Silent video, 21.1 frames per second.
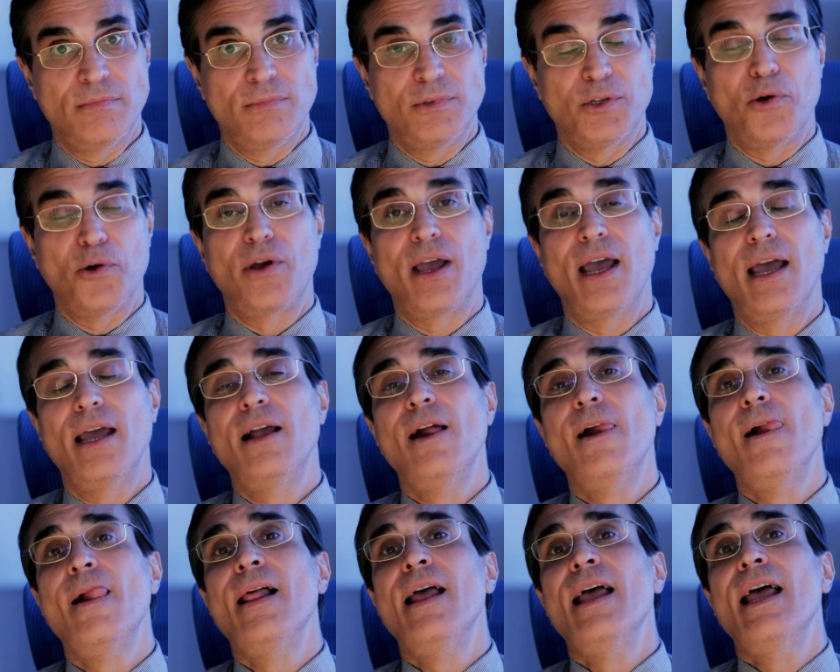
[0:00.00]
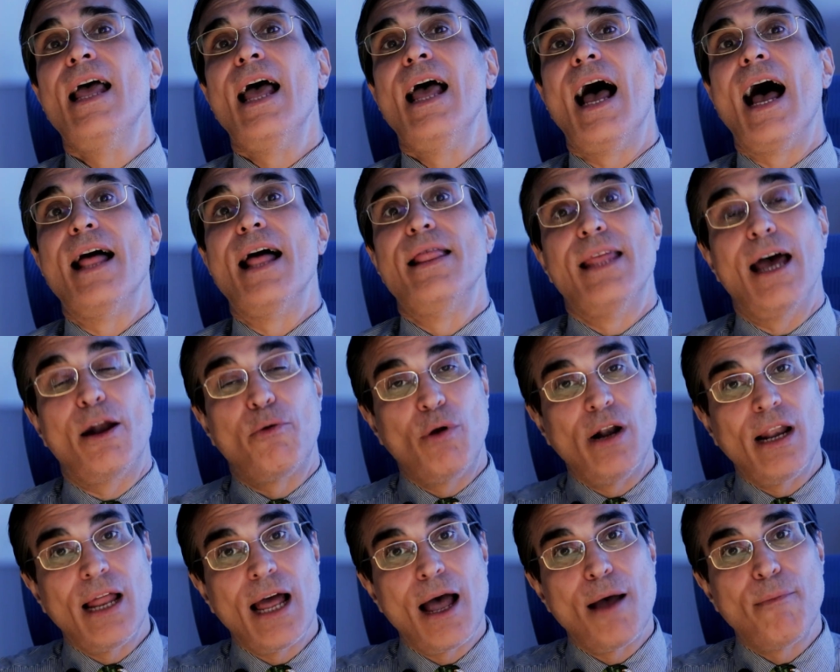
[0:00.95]
okay? And that will
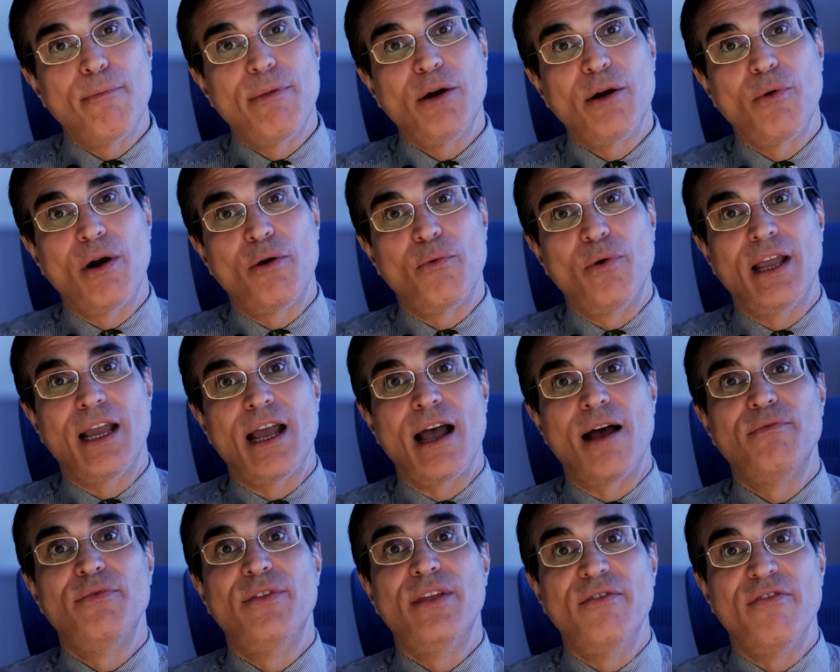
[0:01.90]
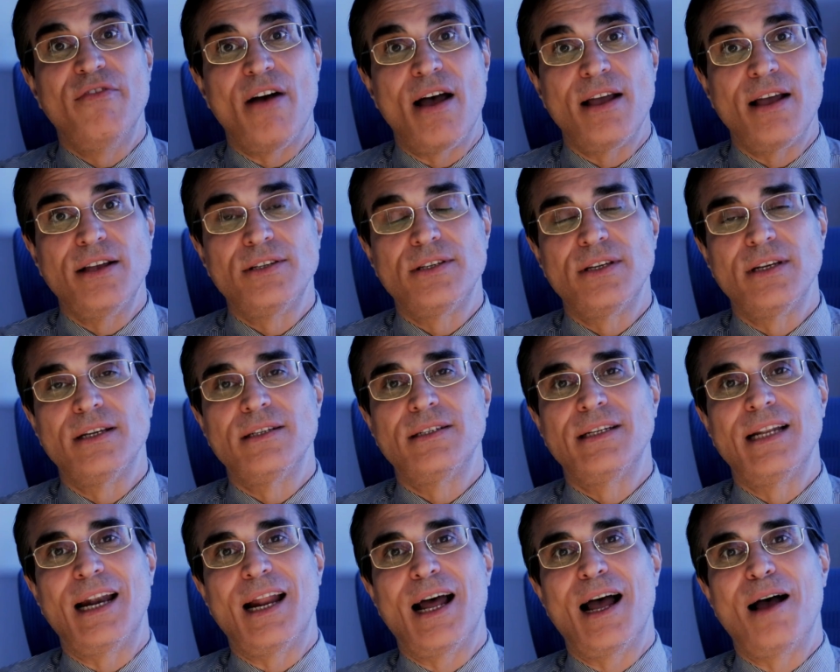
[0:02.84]
happen when we have devices
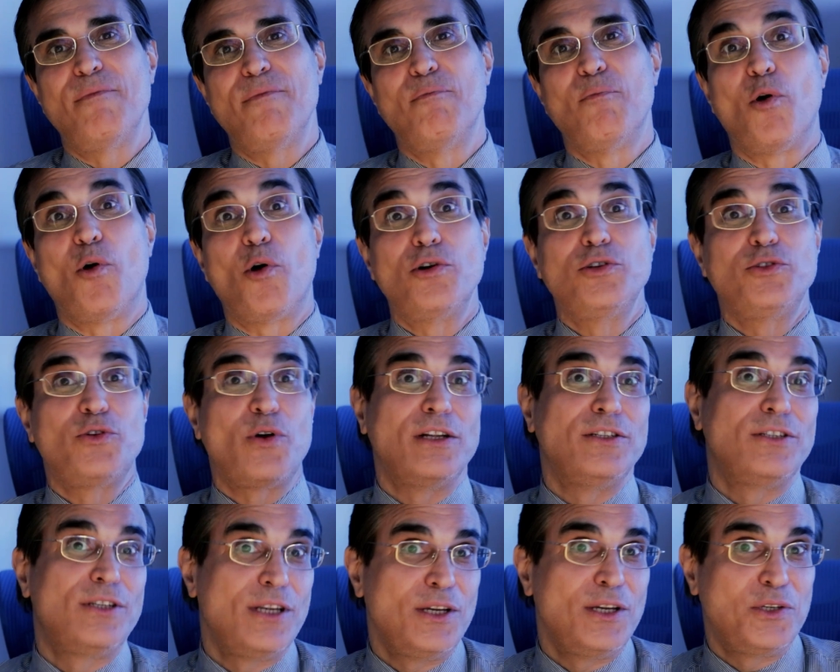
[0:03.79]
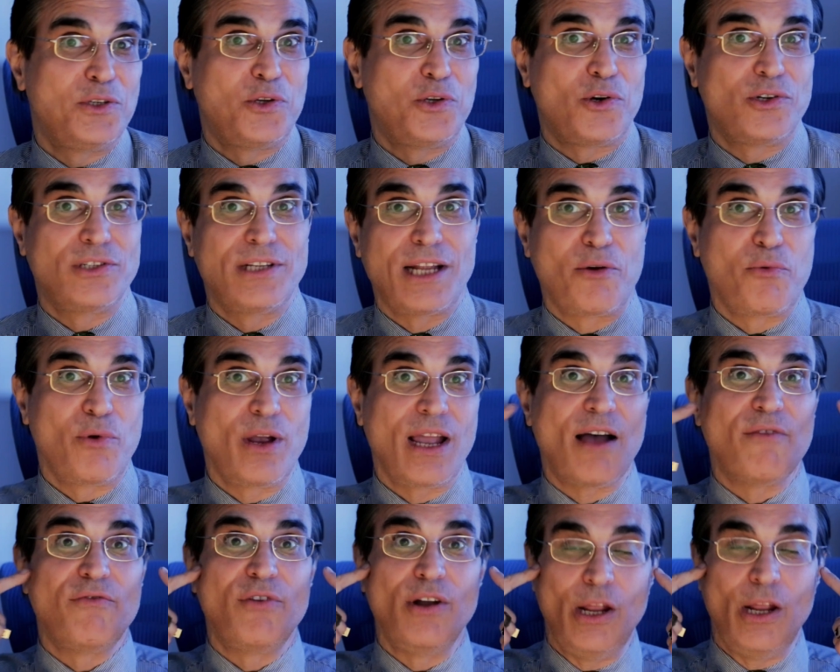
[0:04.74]
that have more transistors than we
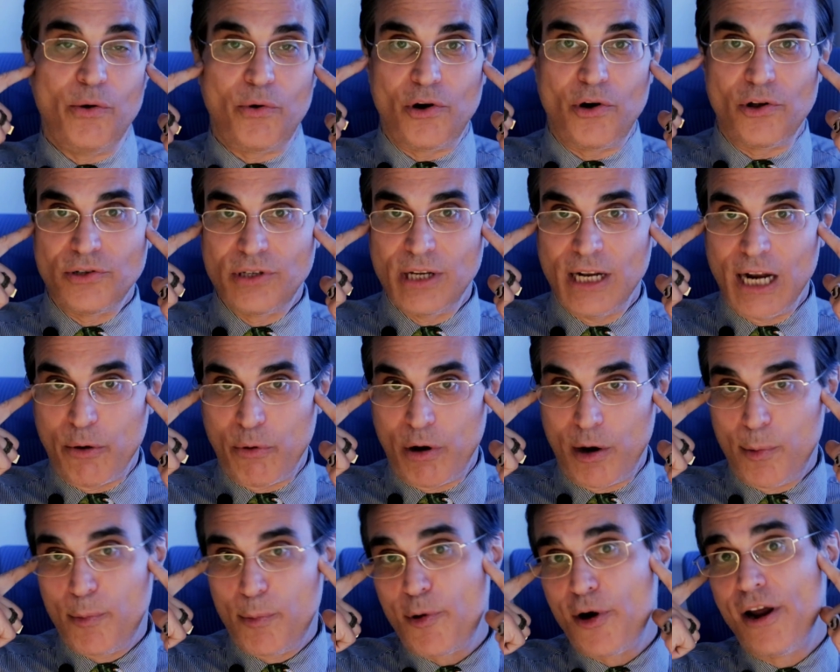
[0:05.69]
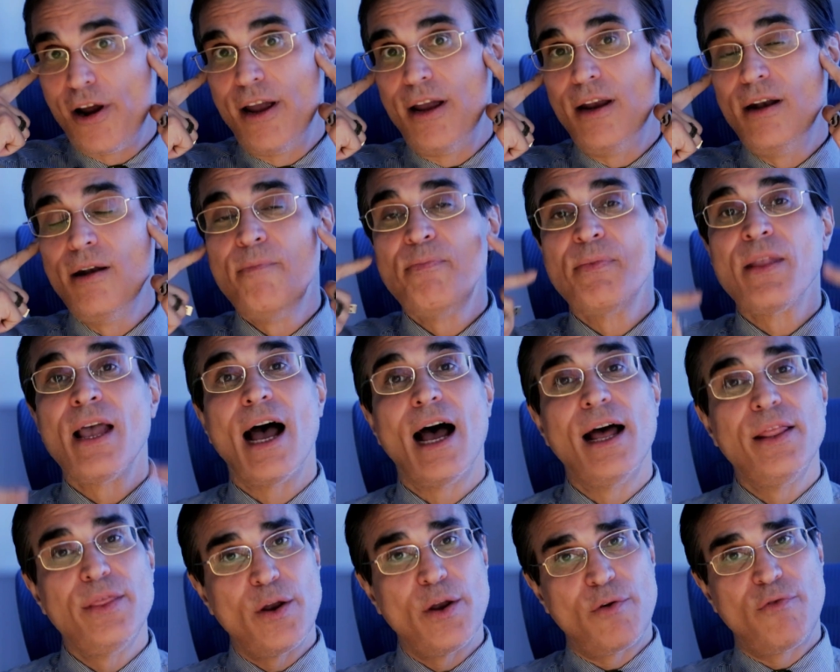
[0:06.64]
have neurons in our brain,
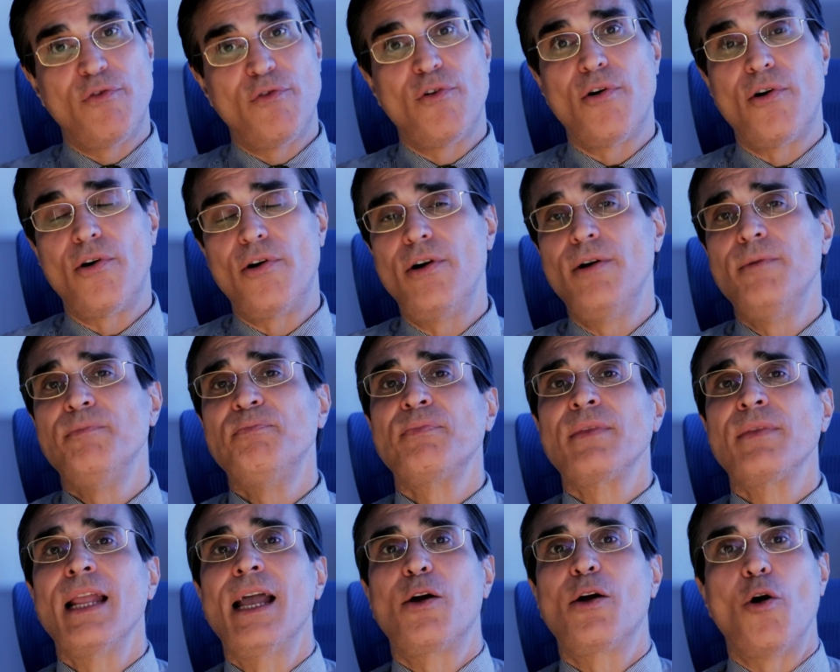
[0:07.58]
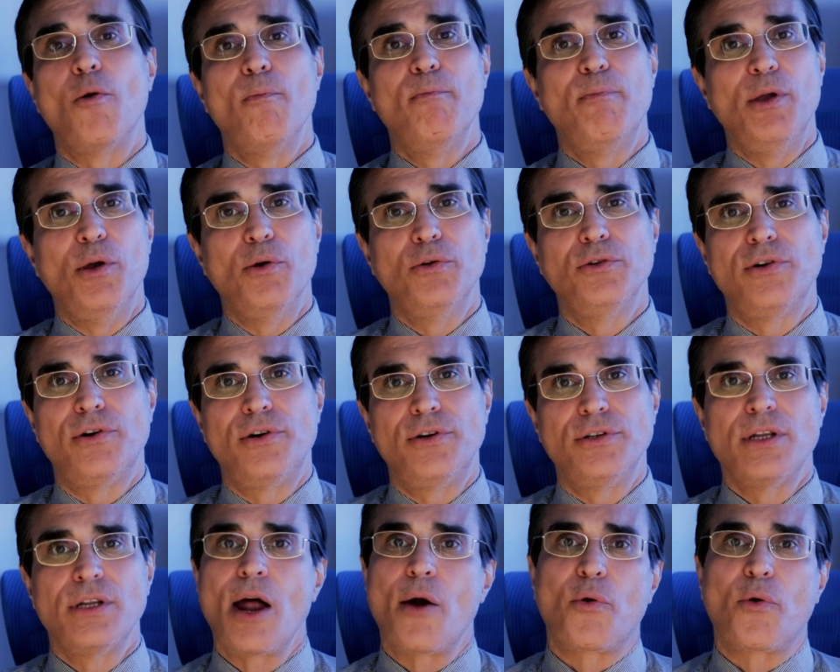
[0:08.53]
and therefore
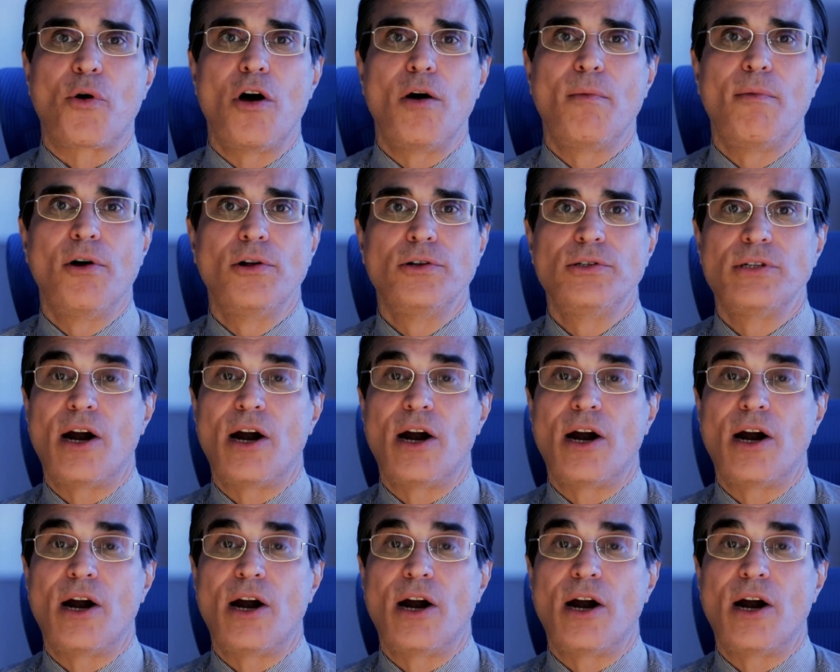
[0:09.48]
computers, robots,